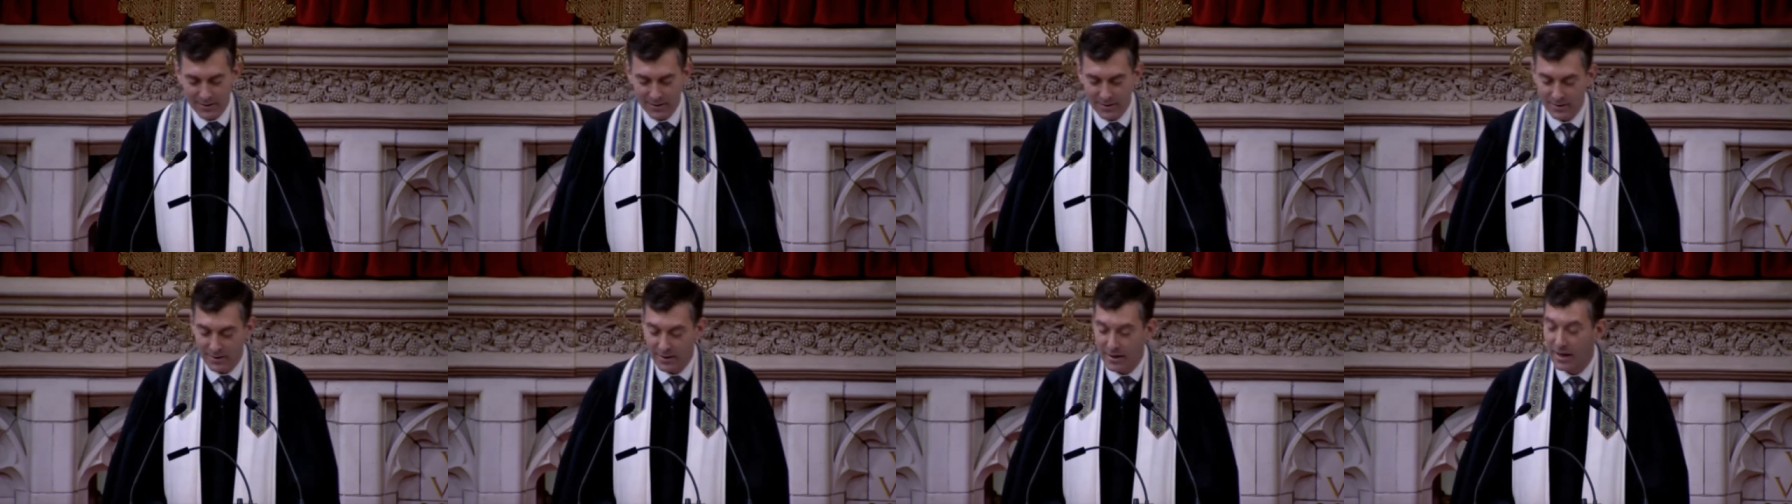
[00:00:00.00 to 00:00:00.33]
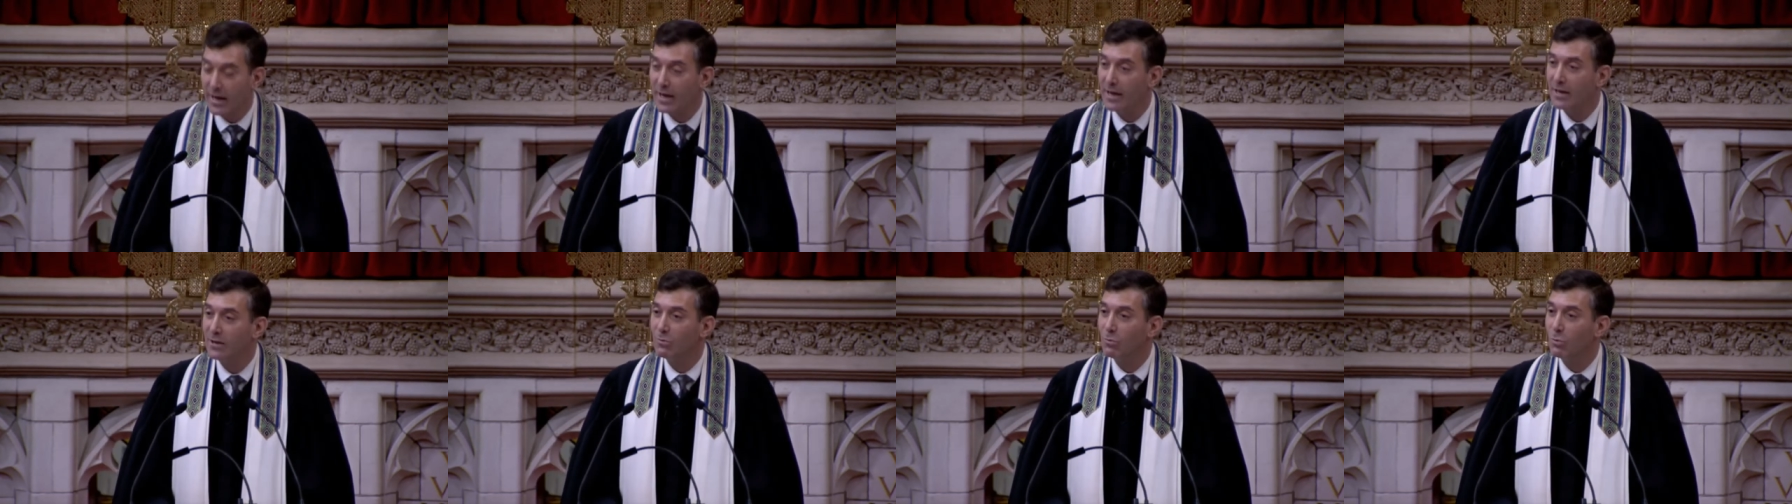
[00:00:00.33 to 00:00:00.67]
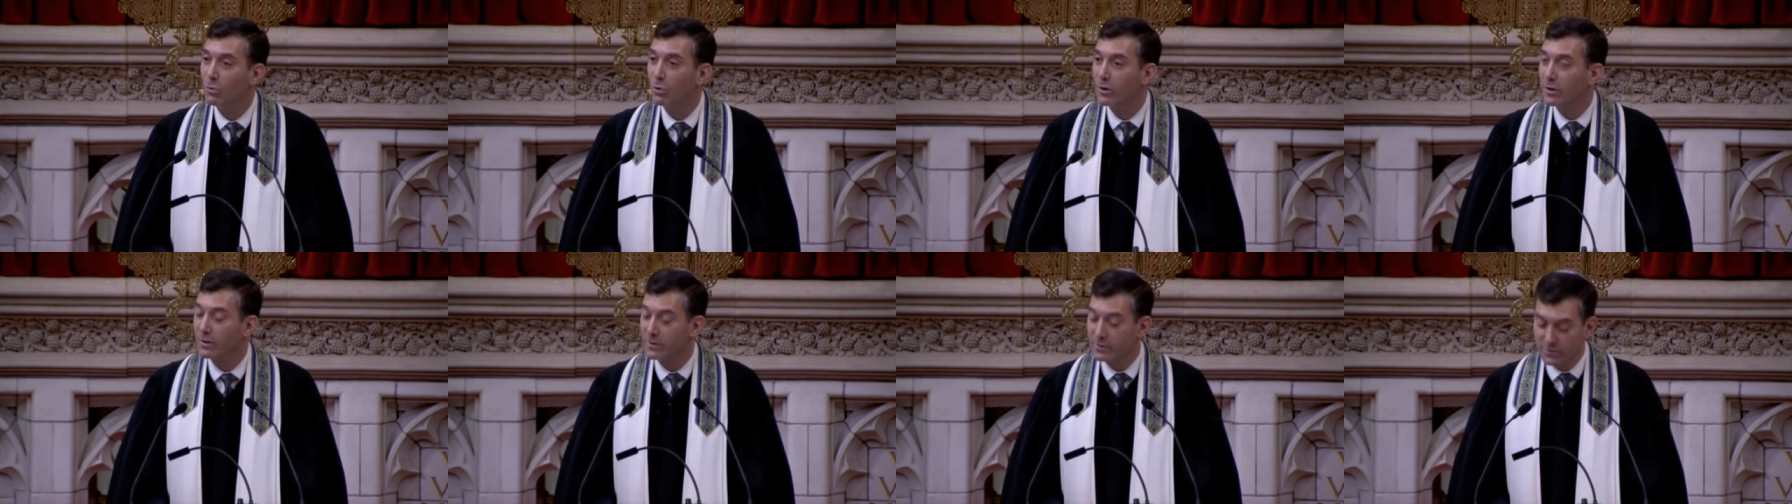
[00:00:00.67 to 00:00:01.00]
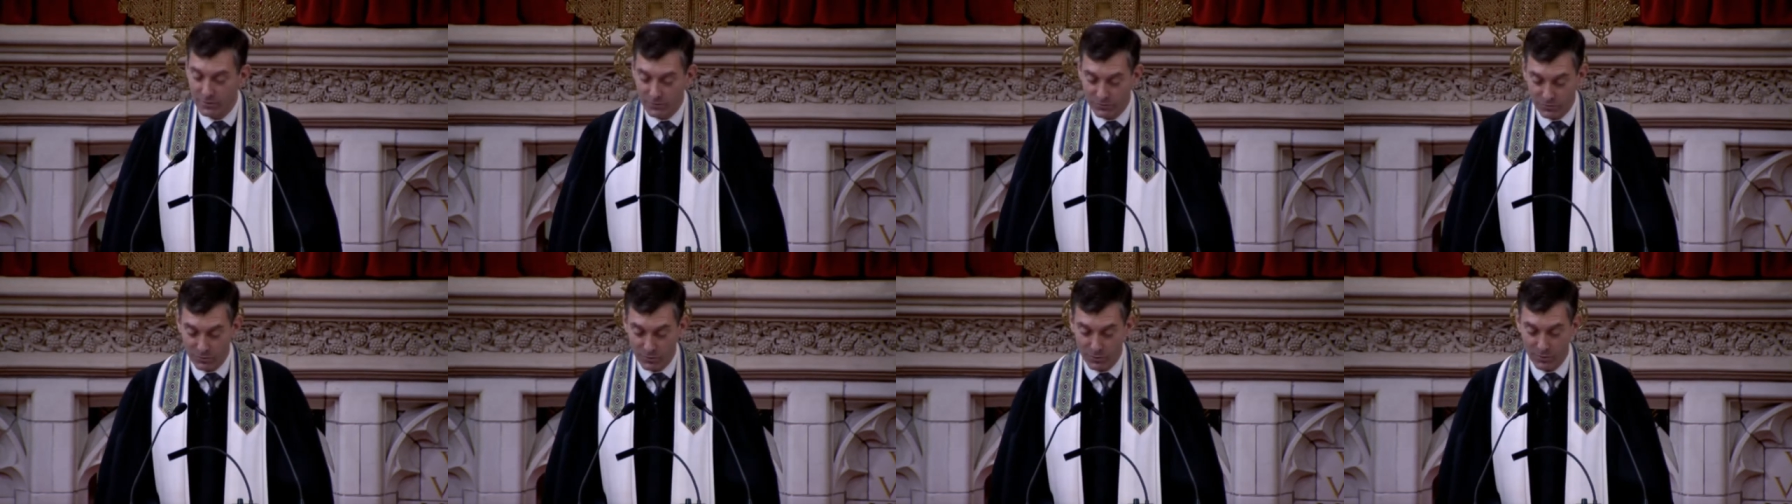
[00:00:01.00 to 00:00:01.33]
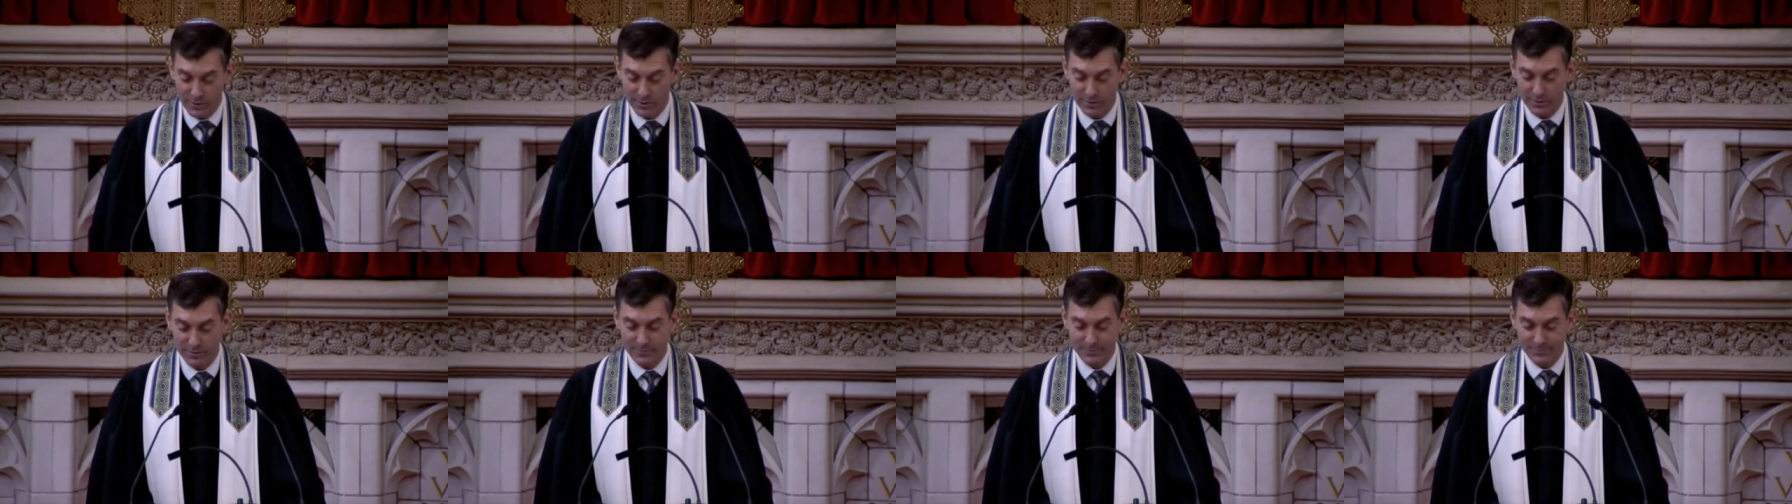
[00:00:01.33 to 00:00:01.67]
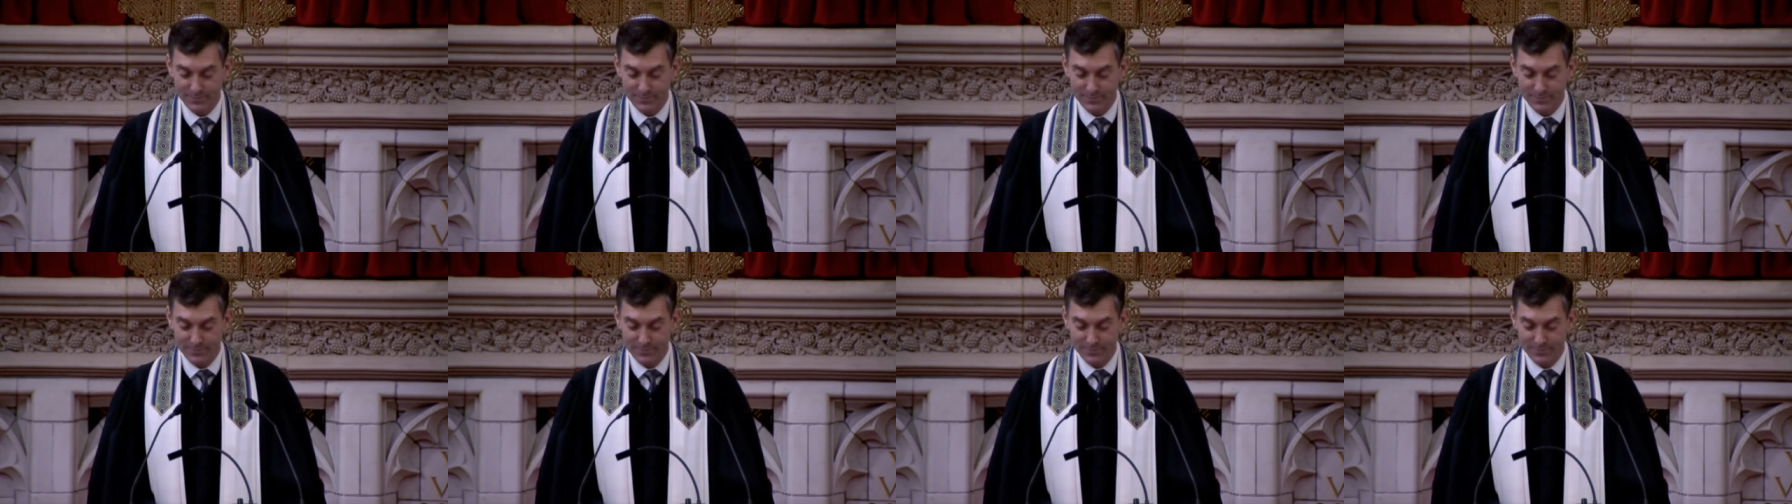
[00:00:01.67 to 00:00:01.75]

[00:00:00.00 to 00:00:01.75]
and Cain worked the soil.